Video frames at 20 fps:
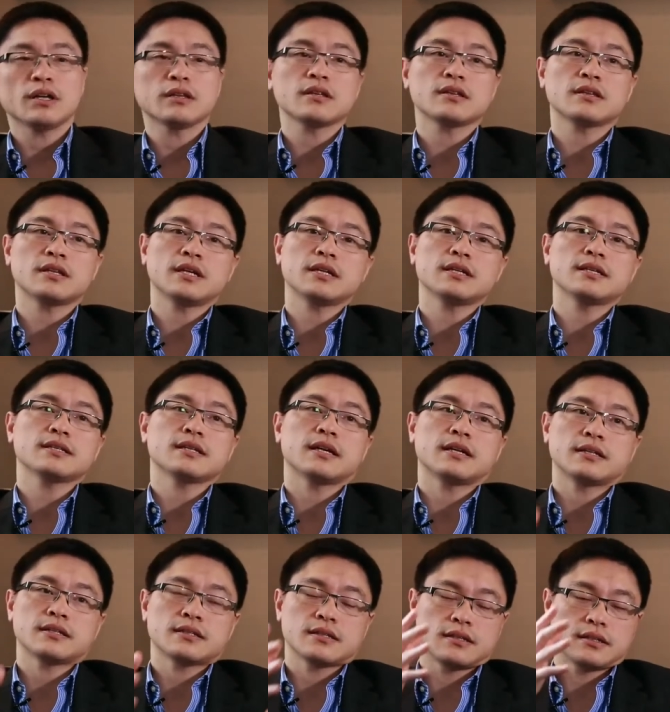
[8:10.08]
Well, the thing is
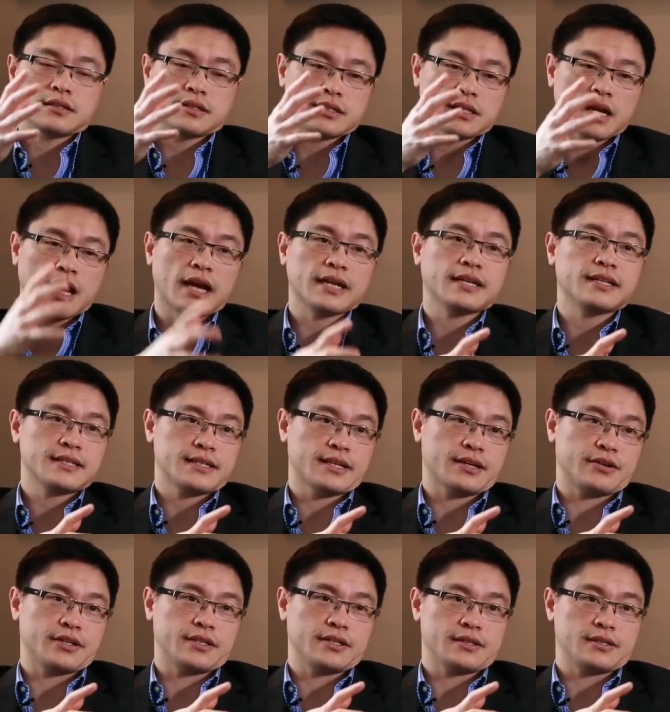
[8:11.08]
that it's a
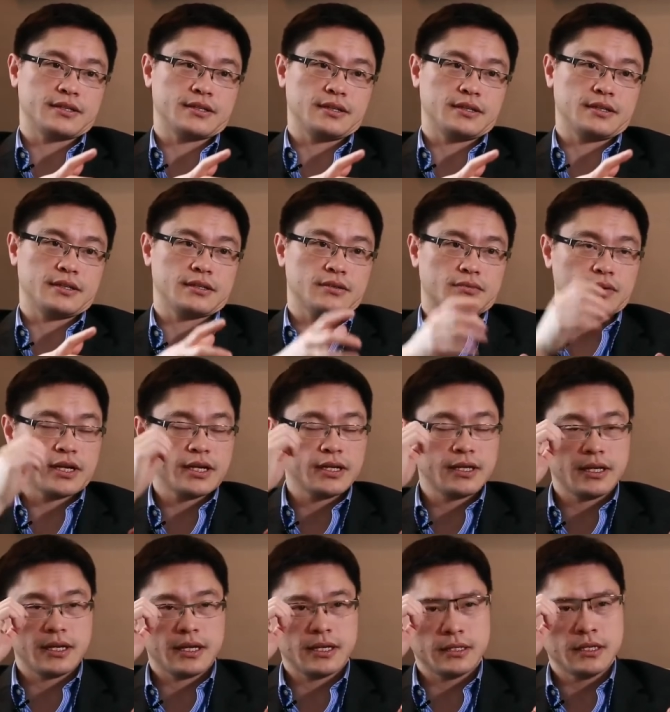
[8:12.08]
dietary disease,
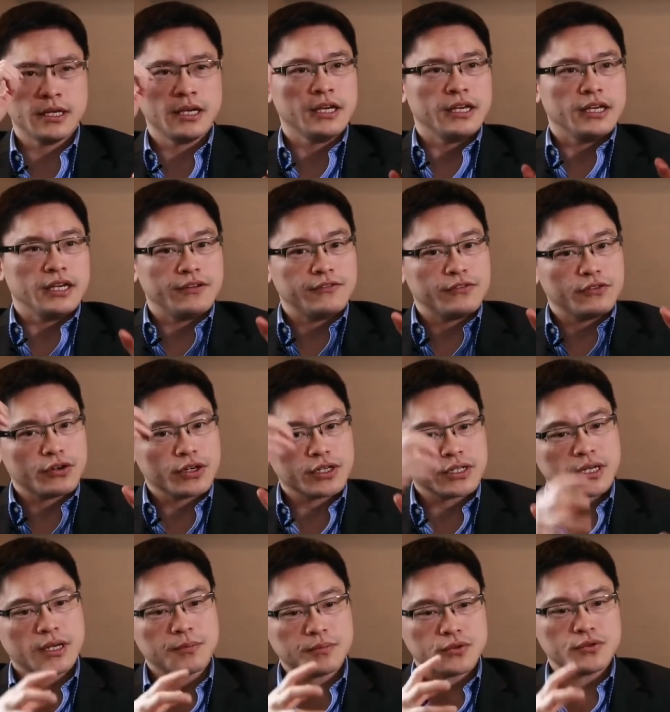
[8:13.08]
right? And if you're
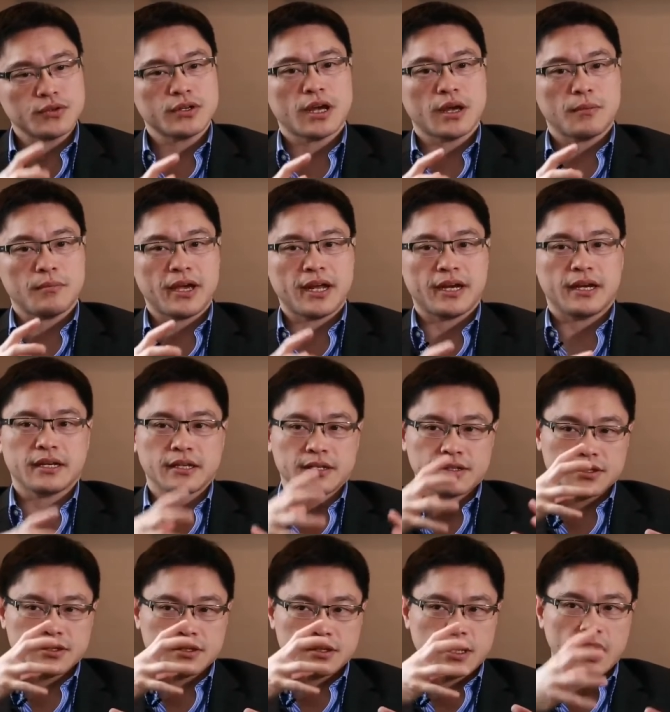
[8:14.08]
a type 2 diabetic,
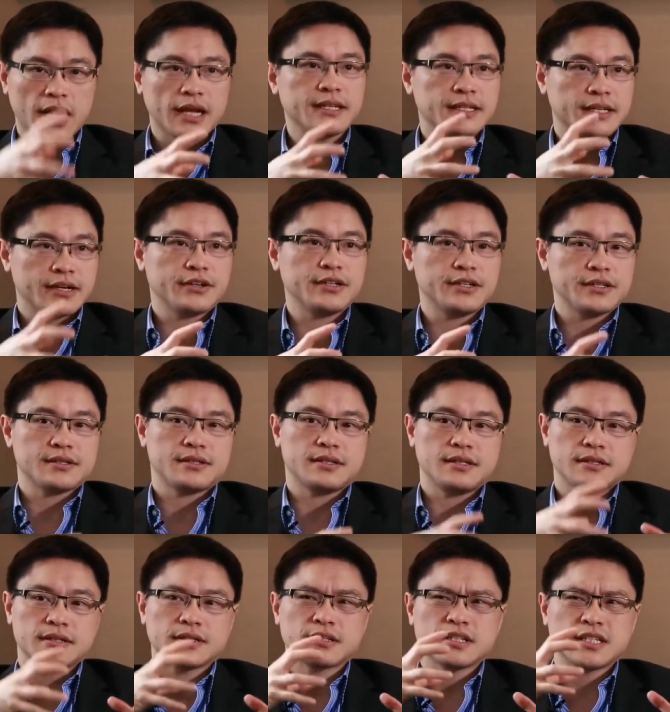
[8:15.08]
it's a dietary disease.